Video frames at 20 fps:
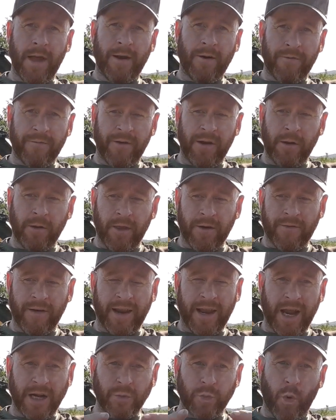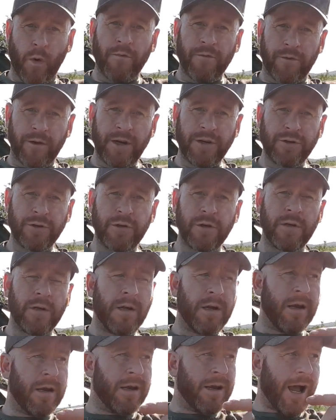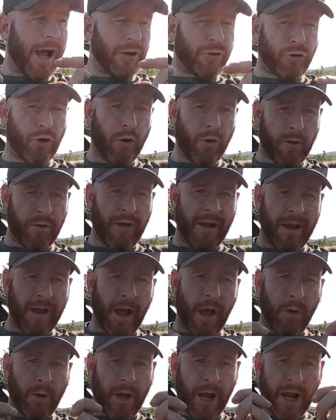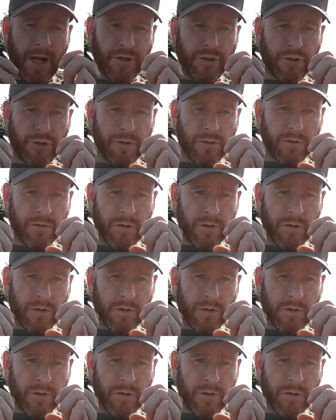And I feel that if I catch one fish, I do think I'll catch